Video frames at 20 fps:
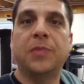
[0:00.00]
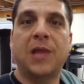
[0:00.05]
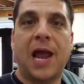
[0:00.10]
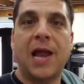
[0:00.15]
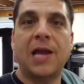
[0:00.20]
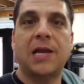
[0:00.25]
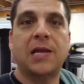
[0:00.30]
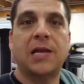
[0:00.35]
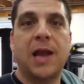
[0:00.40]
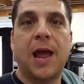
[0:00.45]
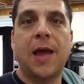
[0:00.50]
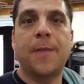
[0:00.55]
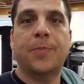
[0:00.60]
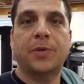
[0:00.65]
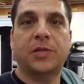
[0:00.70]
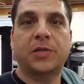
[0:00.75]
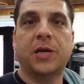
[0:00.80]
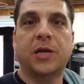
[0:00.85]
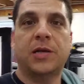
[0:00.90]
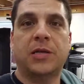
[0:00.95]

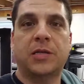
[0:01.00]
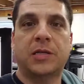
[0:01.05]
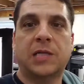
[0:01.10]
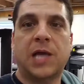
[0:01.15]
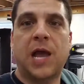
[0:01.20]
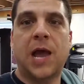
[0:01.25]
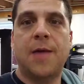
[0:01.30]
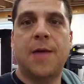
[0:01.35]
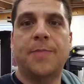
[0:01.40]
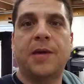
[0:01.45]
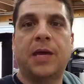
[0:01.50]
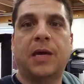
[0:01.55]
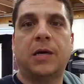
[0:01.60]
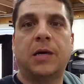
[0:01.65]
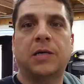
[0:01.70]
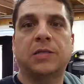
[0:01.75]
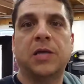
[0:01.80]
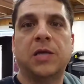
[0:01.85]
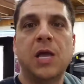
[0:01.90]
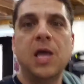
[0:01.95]
99% of the time,
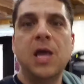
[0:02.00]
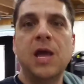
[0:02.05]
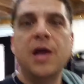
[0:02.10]
because